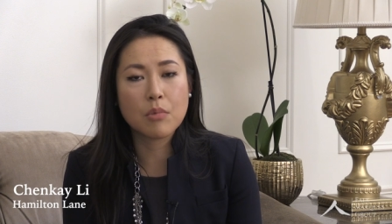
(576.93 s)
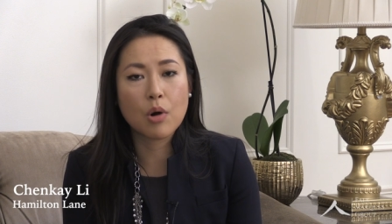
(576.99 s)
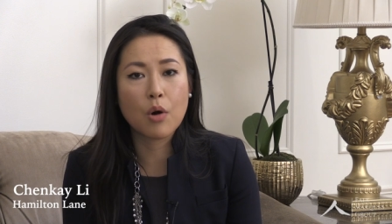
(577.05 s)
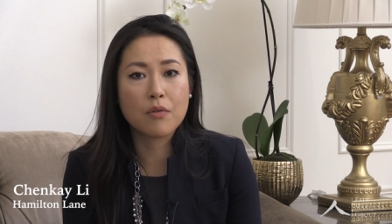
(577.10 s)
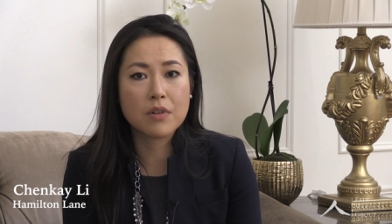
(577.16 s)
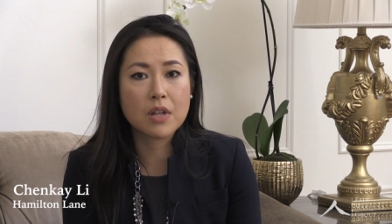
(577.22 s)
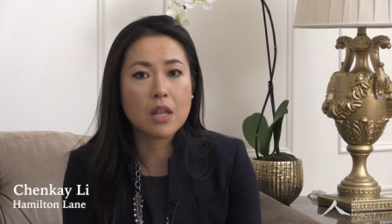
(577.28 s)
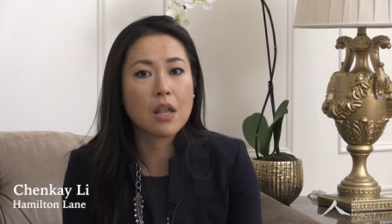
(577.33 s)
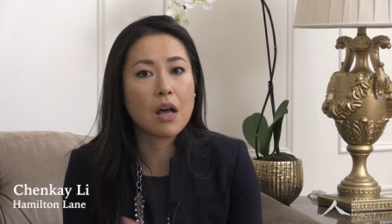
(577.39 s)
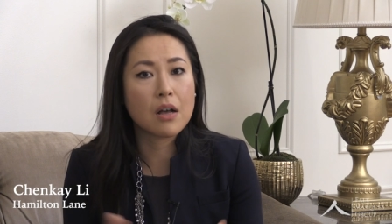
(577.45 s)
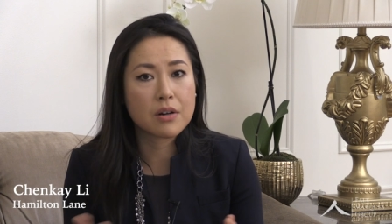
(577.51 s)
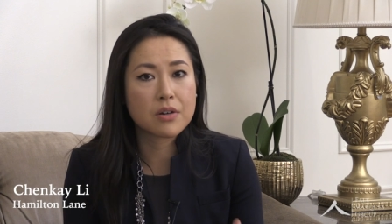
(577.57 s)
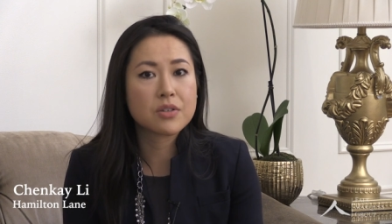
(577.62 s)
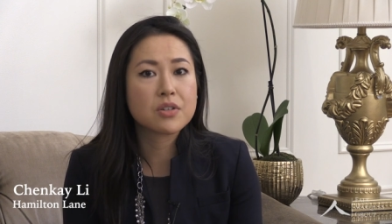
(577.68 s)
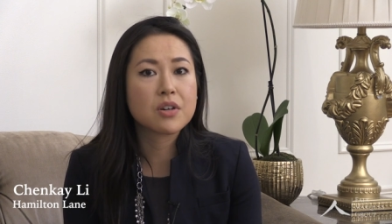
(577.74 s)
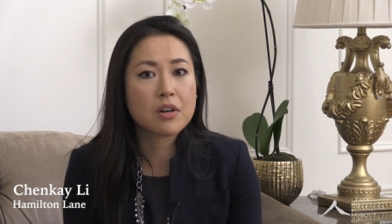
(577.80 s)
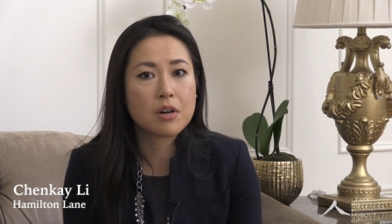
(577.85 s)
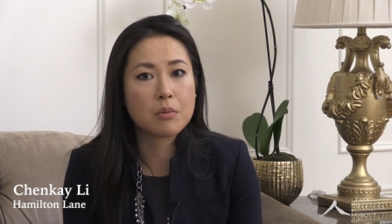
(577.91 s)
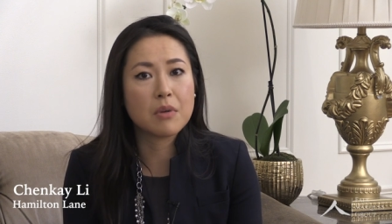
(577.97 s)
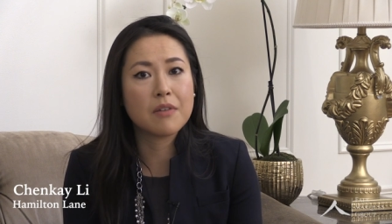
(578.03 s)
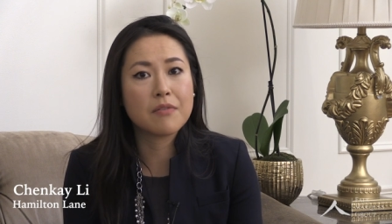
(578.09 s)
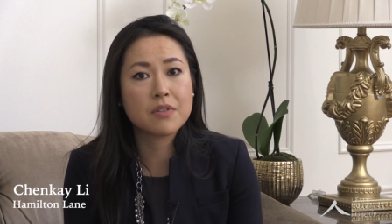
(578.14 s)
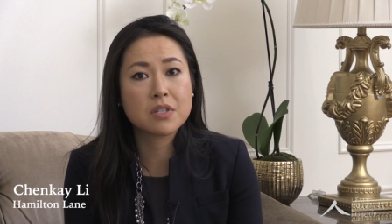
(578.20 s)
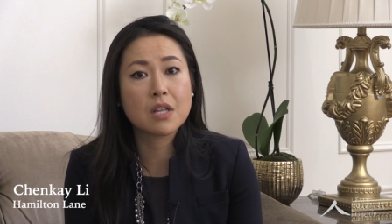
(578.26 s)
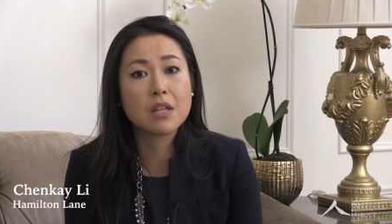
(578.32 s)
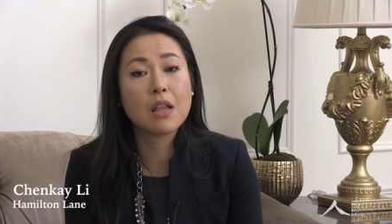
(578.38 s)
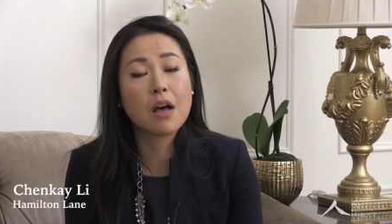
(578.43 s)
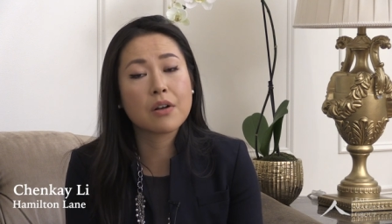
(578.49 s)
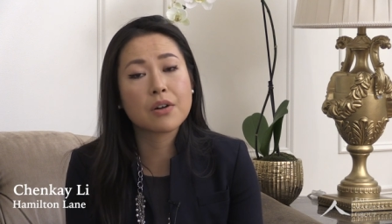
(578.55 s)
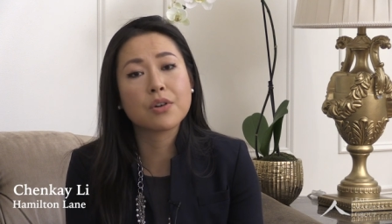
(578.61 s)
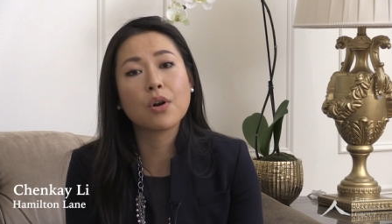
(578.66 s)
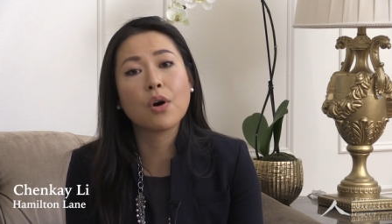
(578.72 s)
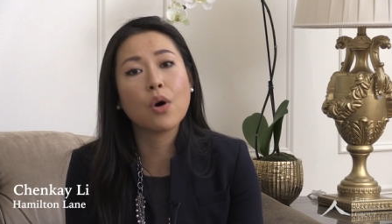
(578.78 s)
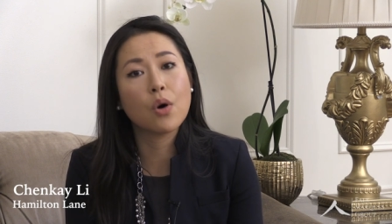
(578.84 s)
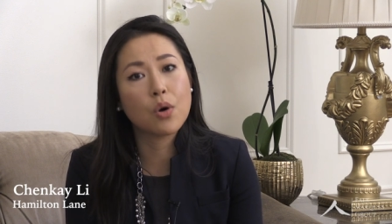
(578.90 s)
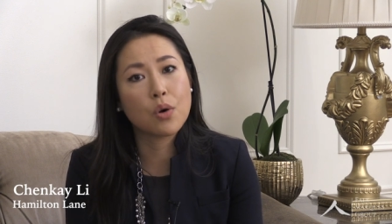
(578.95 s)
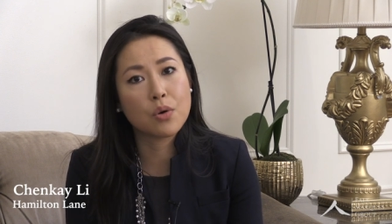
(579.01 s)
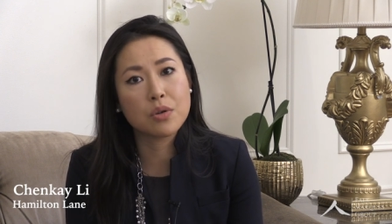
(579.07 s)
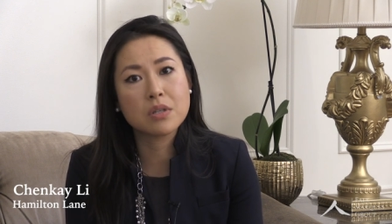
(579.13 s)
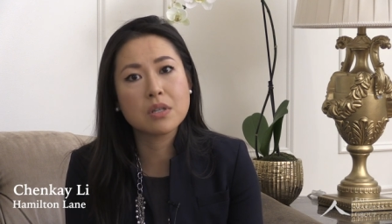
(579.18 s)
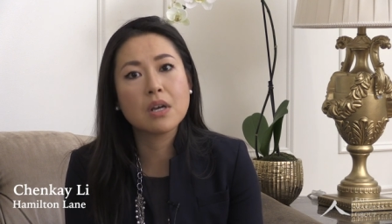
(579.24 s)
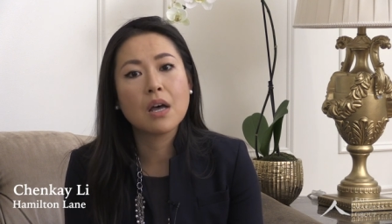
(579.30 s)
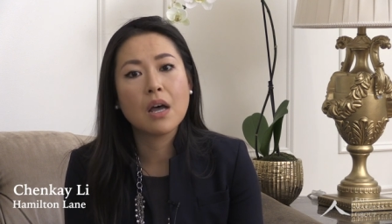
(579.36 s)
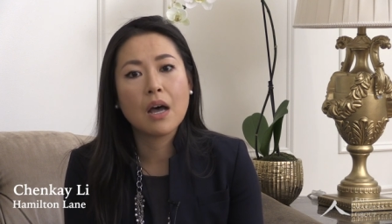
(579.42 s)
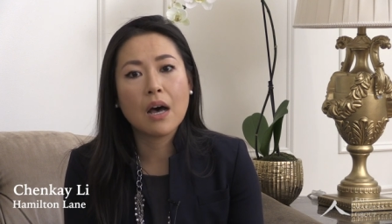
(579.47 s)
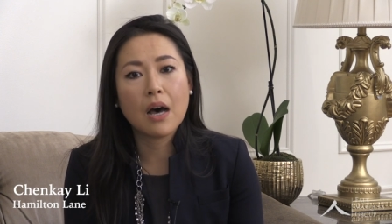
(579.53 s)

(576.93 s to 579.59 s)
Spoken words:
over the longer term. If it's a longer hold,